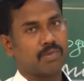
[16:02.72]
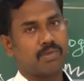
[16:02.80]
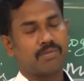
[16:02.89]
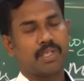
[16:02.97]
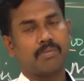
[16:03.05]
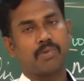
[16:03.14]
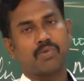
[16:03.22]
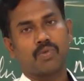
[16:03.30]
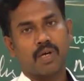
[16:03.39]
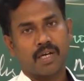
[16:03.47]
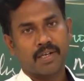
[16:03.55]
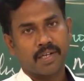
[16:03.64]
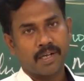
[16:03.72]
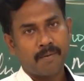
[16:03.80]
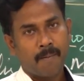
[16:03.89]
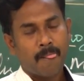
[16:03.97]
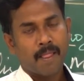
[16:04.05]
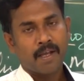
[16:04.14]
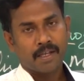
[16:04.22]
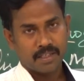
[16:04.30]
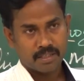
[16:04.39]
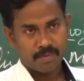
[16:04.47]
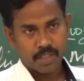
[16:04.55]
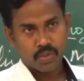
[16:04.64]
Both reproductive organ
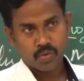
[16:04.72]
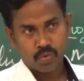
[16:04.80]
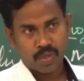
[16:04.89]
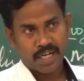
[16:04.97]
is mature